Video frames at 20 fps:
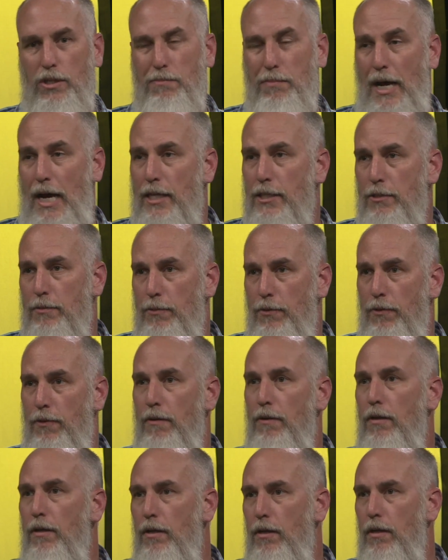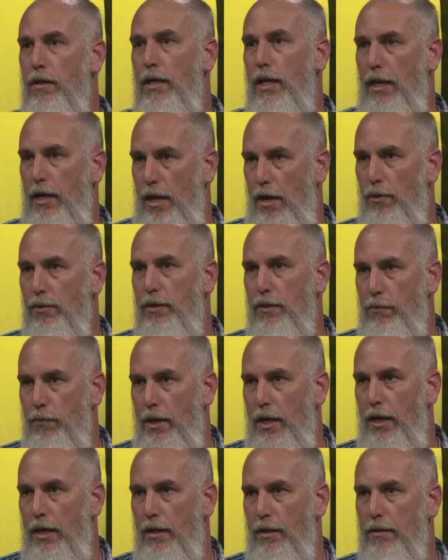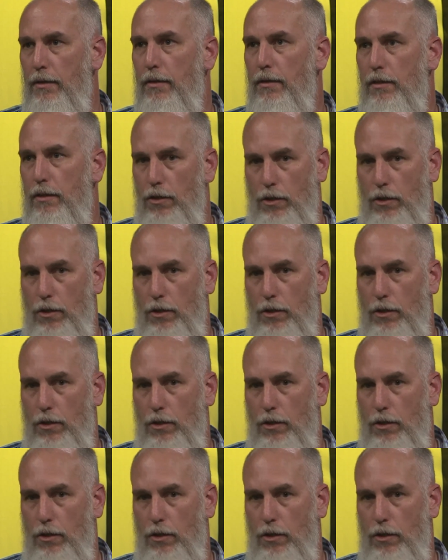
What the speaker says: responsible and healthy way,